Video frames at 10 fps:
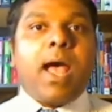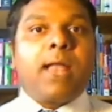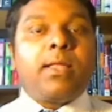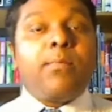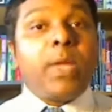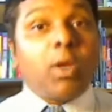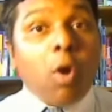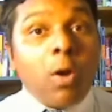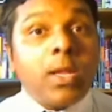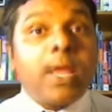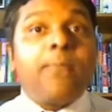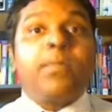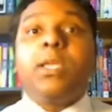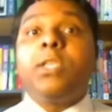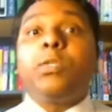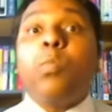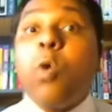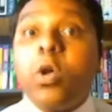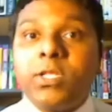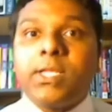And the meconium is
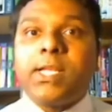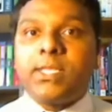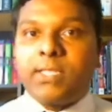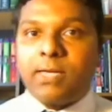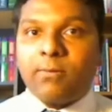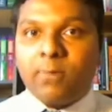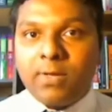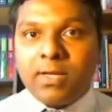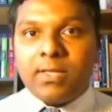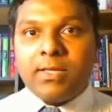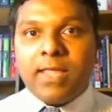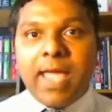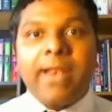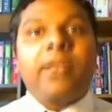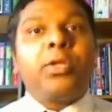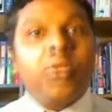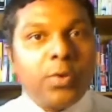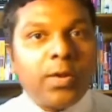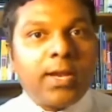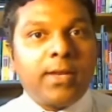more sensitive than
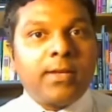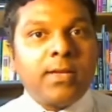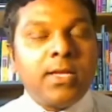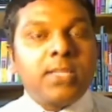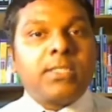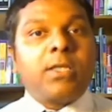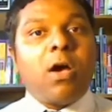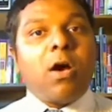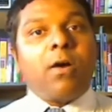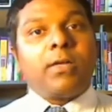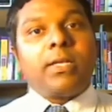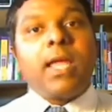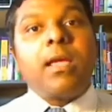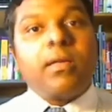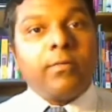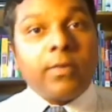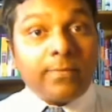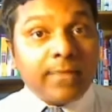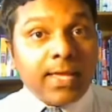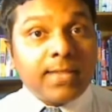urine. So take if,
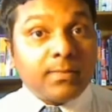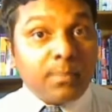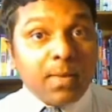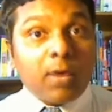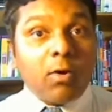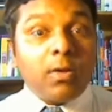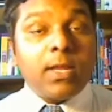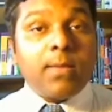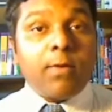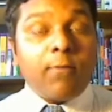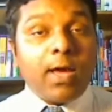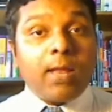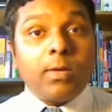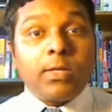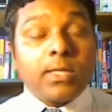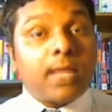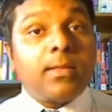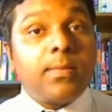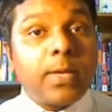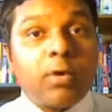if there is meconium available,
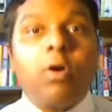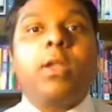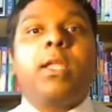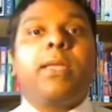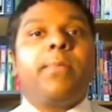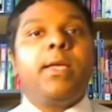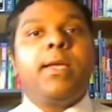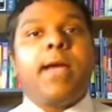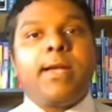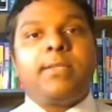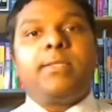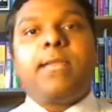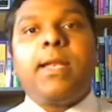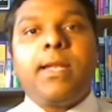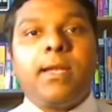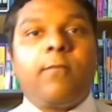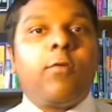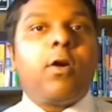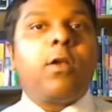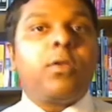take the meconium and send it
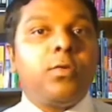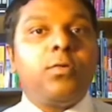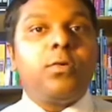for